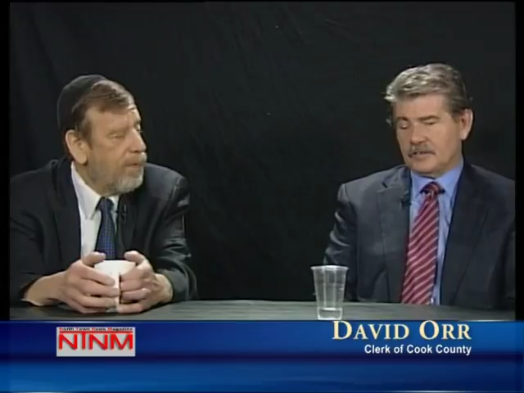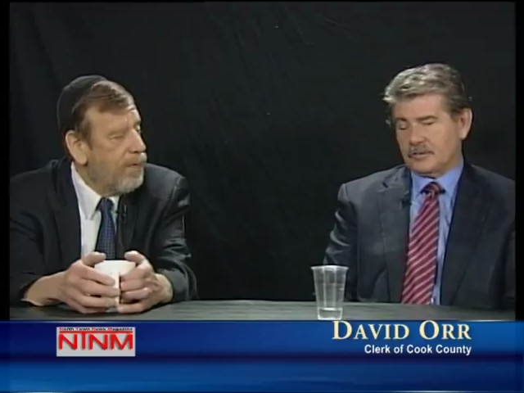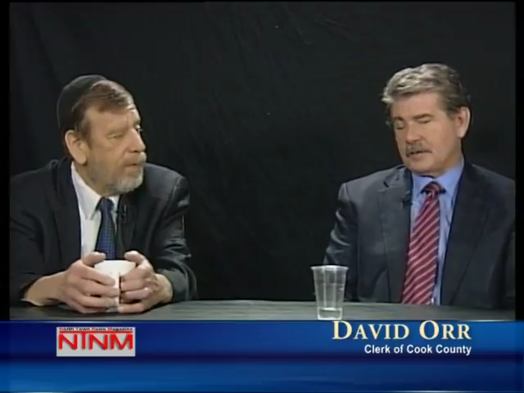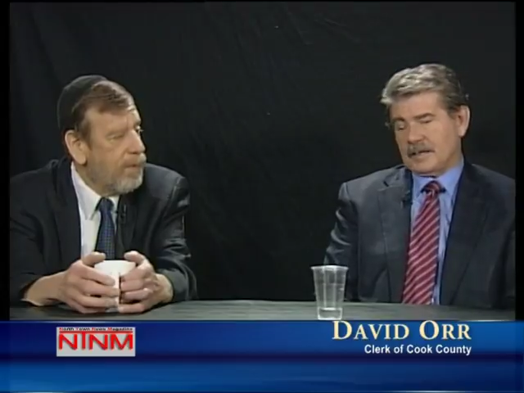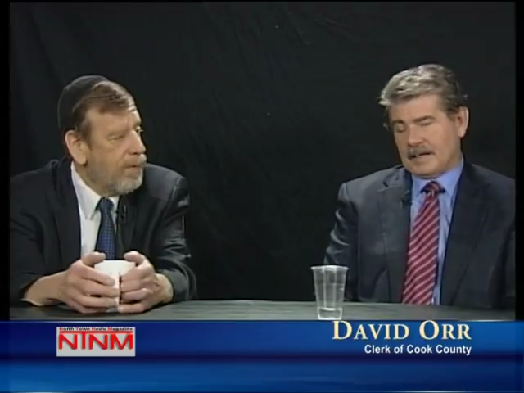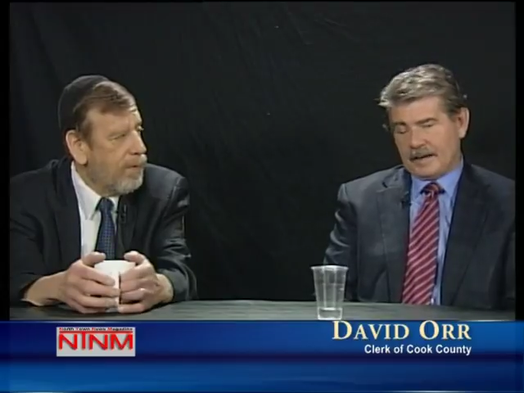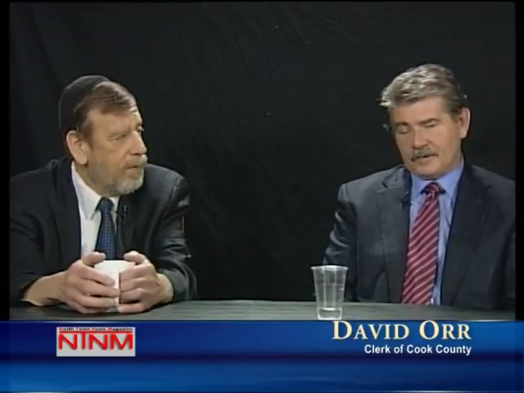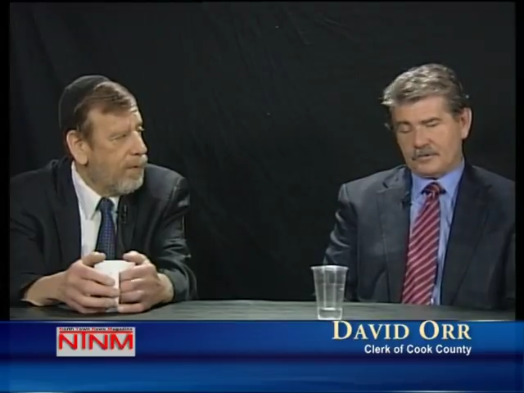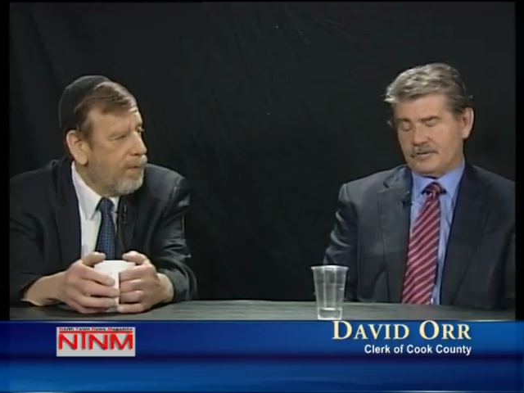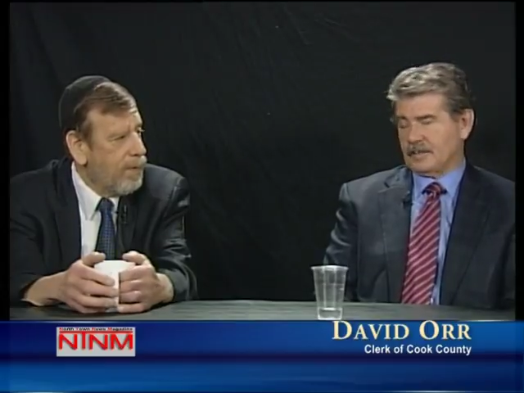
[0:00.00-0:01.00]
Speaker 1: So yeah, a lot of
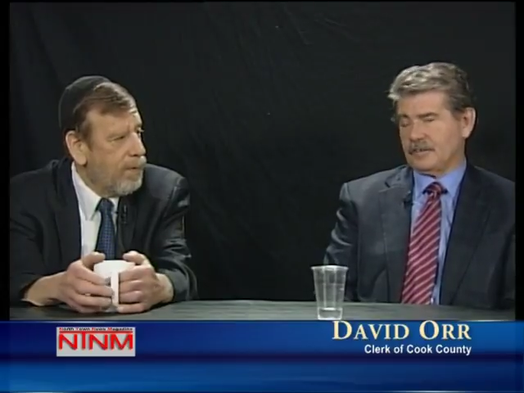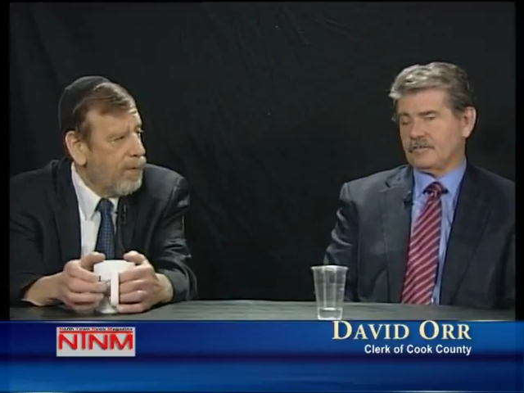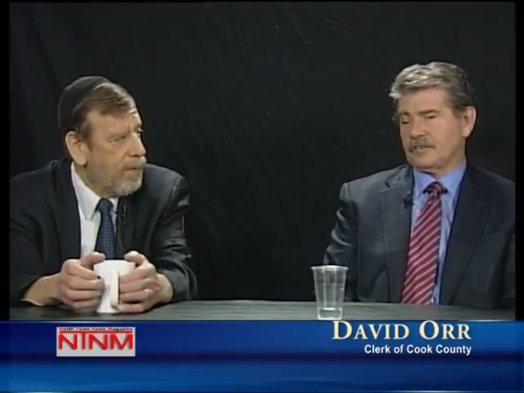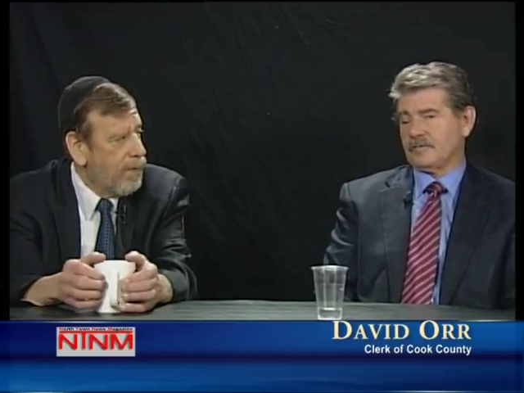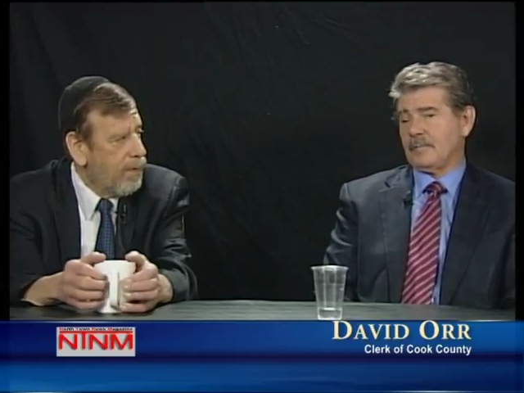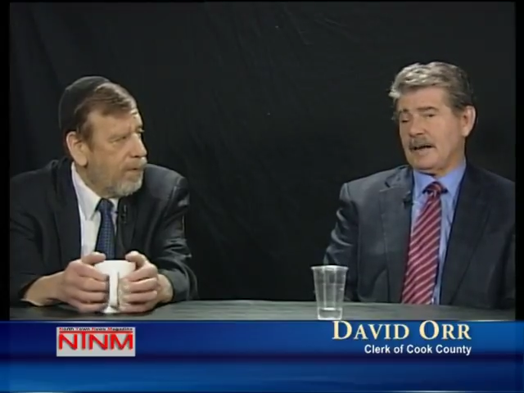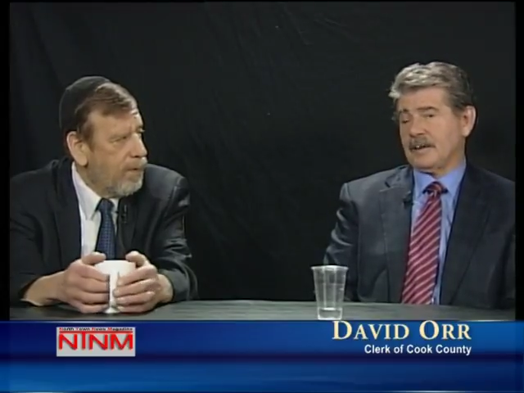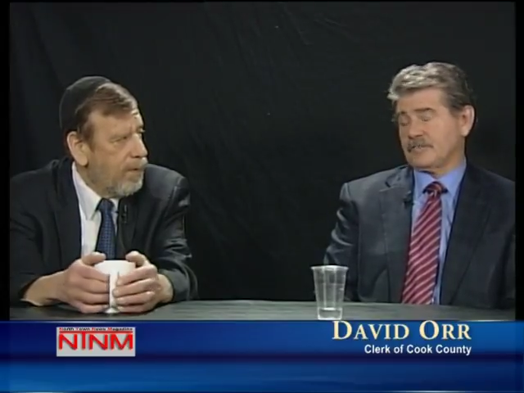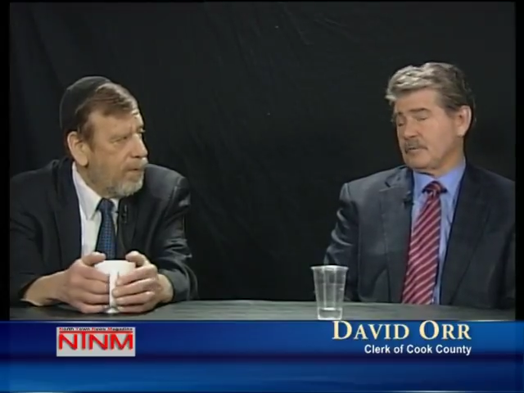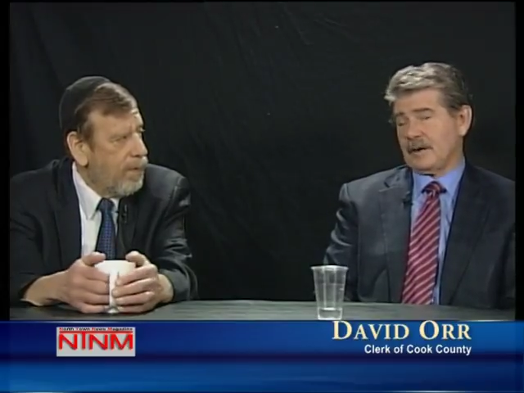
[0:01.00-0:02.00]
those things that have
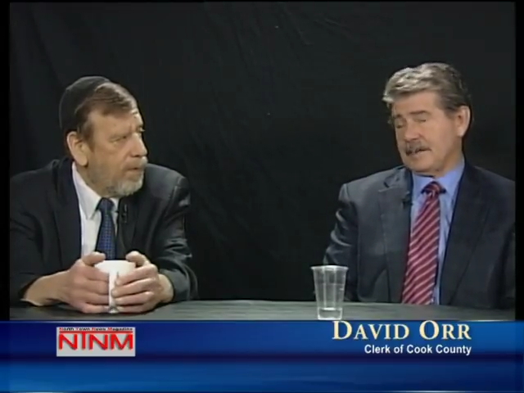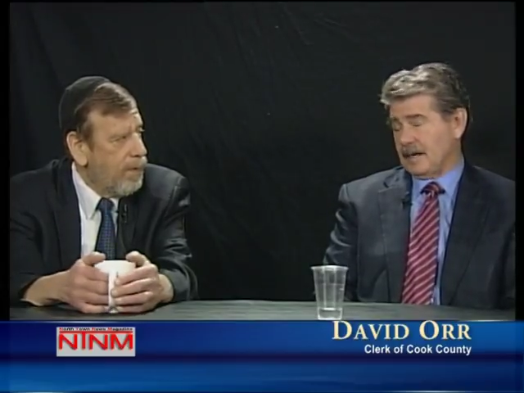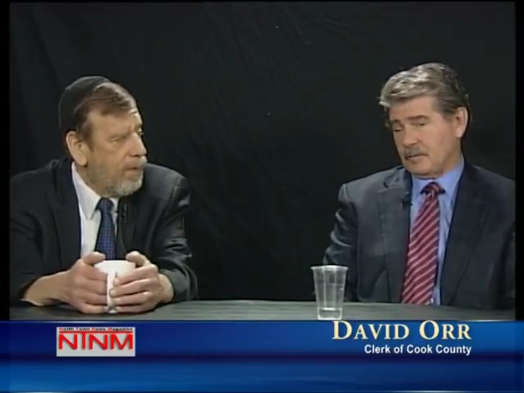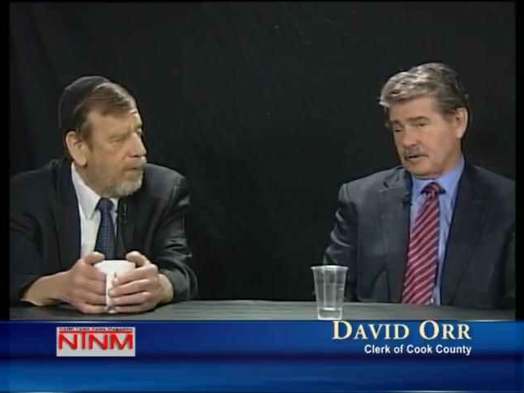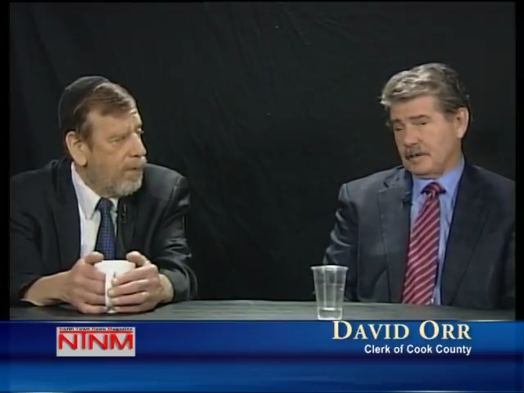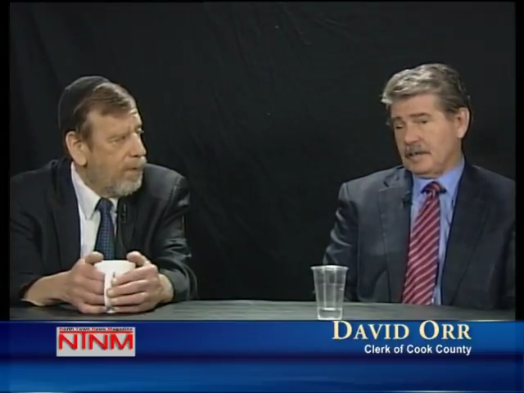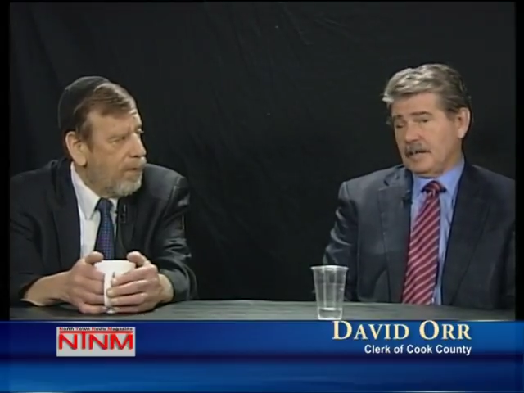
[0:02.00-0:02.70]
passed, and right now we're